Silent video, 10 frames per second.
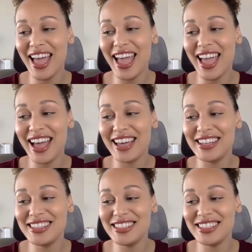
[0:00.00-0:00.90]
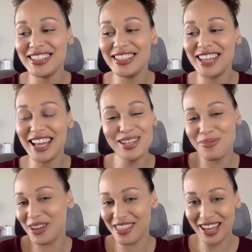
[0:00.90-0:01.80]
and get to
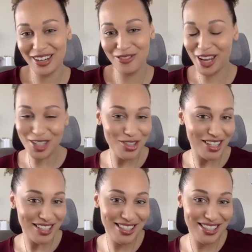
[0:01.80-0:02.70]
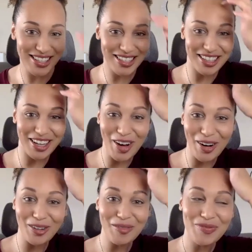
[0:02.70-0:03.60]
play that adventurous, you
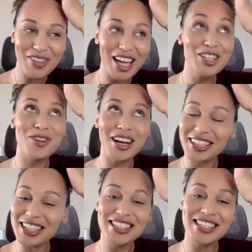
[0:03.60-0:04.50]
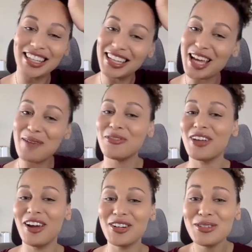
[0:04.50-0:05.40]
know, adrenaline seeking type of
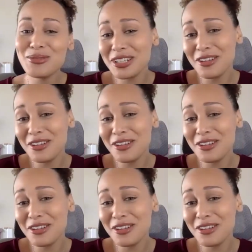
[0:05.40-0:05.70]
character is really